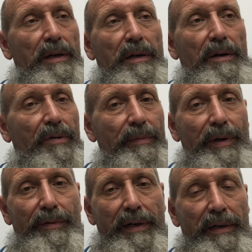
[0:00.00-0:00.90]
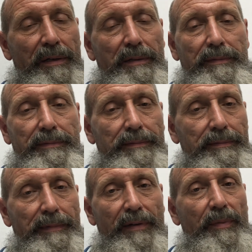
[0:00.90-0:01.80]
Equipment rental,
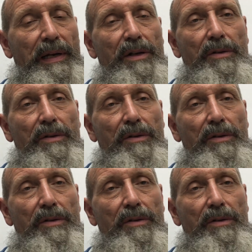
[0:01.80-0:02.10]
everybody